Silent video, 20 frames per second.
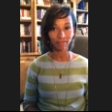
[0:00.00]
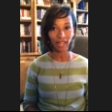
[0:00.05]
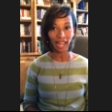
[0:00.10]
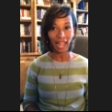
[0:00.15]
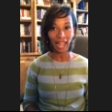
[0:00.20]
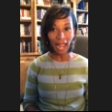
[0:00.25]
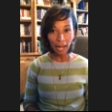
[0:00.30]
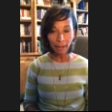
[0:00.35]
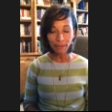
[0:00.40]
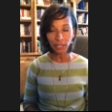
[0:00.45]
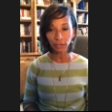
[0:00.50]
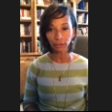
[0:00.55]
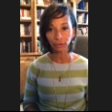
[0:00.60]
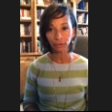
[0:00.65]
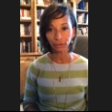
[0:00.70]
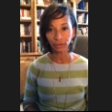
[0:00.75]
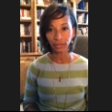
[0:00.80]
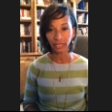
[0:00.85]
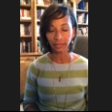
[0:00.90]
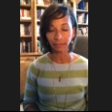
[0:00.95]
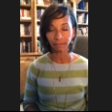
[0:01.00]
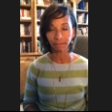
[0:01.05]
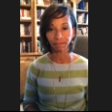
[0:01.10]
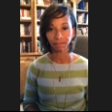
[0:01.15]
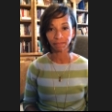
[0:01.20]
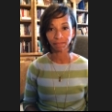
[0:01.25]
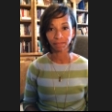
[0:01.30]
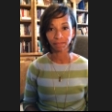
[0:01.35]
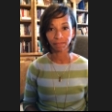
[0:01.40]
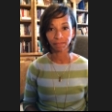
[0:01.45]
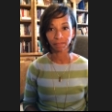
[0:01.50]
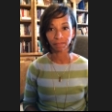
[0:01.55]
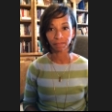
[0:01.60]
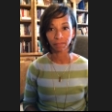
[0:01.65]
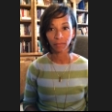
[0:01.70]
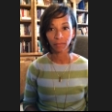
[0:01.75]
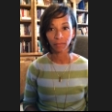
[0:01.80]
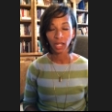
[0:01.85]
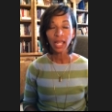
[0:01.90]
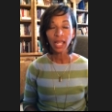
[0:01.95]
Absolutely.
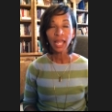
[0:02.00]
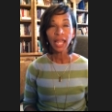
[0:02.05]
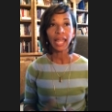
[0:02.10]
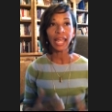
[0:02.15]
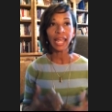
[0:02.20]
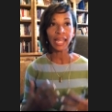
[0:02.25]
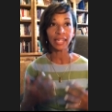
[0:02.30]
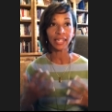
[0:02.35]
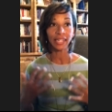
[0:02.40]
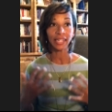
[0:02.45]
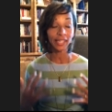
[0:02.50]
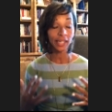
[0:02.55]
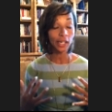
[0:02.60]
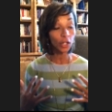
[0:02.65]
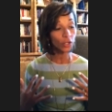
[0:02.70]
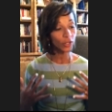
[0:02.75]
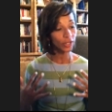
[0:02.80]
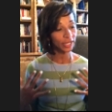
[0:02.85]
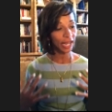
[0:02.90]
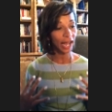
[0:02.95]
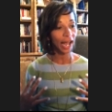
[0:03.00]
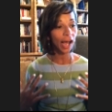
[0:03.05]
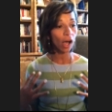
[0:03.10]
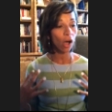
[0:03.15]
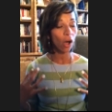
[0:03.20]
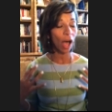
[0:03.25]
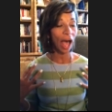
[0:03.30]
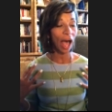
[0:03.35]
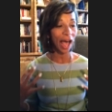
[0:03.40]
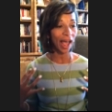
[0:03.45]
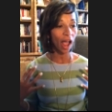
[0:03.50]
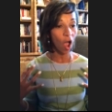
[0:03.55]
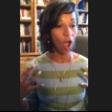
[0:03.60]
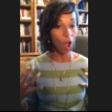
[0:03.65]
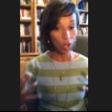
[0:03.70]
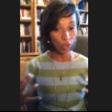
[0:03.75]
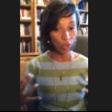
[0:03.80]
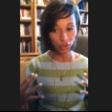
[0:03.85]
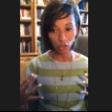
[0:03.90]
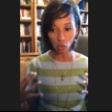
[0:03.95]
And here's how I
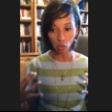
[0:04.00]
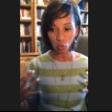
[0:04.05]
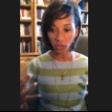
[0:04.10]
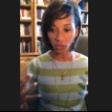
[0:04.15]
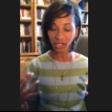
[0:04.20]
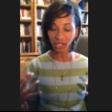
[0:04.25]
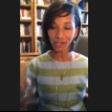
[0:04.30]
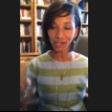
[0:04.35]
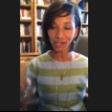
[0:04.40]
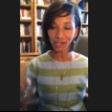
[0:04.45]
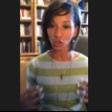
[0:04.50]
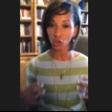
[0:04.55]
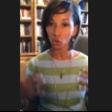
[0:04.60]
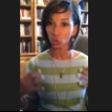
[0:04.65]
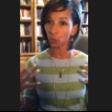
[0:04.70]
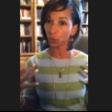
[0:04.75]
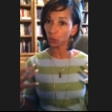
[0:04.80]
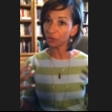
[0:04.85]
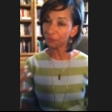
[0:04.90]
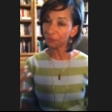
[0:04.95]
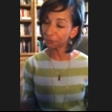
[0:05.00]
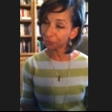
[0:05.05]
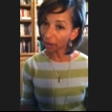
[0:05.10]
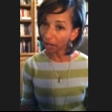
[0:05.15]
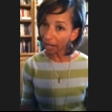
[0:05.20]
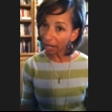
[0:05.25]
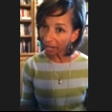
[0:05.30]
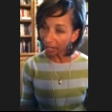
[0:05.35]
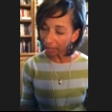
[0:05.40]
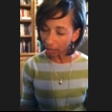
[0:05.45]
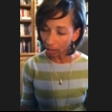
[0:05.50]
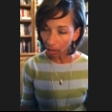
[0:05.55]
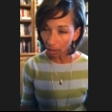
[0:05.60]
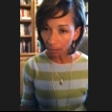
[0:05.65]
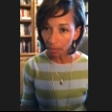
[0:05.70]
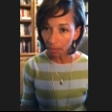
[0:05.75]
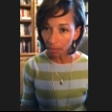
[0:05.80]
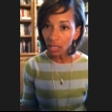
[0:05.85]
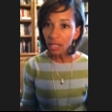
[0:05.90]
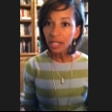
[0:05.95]
also want us to reframe
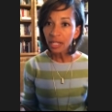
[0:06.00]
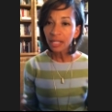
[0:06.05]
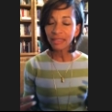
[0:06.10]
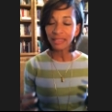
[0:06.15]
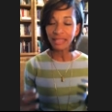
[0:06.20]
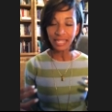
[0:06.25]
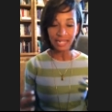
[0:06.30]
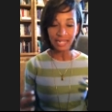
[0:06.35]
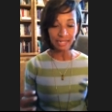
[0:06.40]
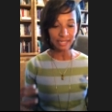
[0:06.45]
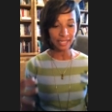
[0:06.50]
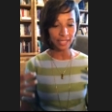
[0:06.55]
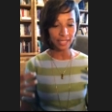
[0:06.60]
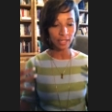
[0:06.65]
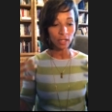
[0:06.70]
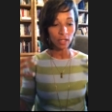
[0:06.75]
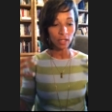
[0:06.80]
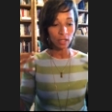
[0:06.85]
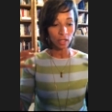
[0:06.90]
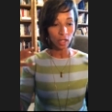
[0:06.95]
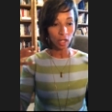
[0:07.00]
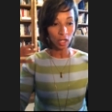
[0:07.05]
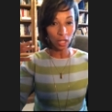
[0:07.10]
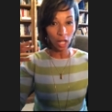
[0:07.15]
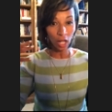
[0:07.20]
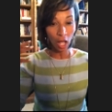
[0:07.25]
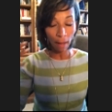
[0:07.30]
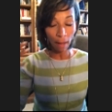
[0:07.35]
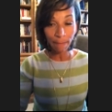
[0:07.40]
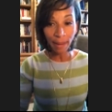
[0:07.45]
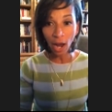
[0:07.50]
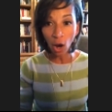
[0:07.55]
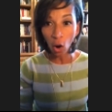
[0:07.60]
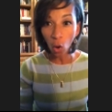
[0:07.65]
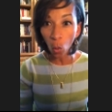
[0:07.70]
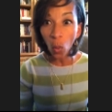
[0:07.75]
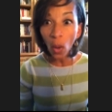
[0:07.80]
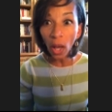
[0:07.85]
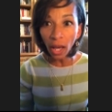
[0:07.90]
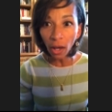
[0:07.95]
this about
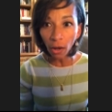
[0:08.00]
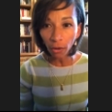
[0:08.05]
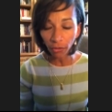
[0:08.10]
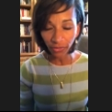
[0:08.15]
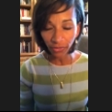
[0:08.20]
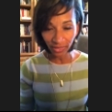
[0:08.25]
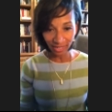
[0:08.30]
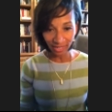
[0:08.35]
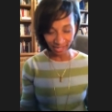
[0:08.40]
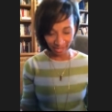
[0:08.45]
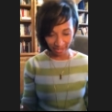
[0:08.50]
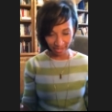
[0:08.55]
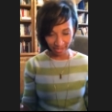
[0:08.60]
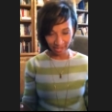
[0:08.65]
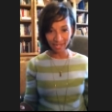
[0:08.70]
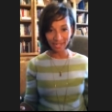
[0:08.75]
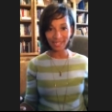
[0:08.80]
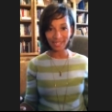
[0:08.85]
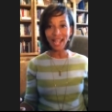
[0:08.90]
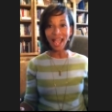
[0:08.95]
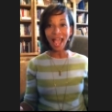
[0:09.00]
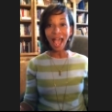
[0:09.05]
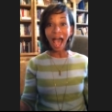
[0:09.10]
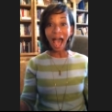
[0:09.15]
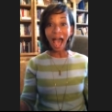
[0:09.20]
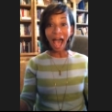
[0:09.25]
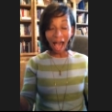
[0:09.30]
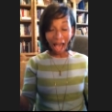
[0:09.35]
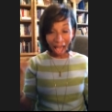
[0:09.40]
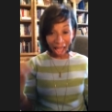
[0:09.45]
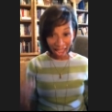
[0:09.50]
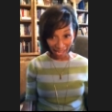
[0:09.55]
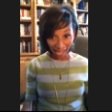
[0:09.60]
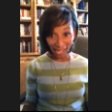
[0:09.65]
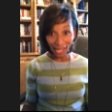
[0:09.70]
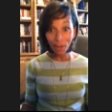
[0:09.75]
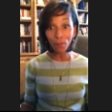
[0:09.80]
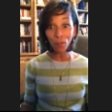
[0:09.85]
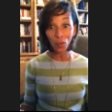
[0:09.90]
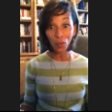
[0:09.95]
wealth is I
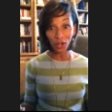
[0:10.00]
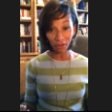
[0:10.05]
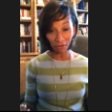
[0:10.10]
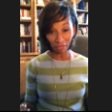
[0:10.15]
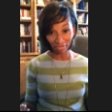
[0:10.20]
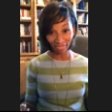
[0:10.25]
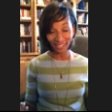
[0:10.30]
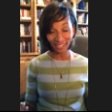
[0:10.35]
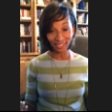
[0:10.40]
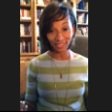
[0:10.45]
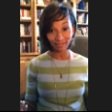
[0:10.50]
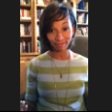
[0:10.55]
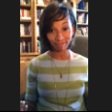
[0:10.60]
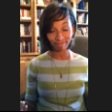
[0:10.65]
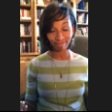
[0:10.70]
am wealthy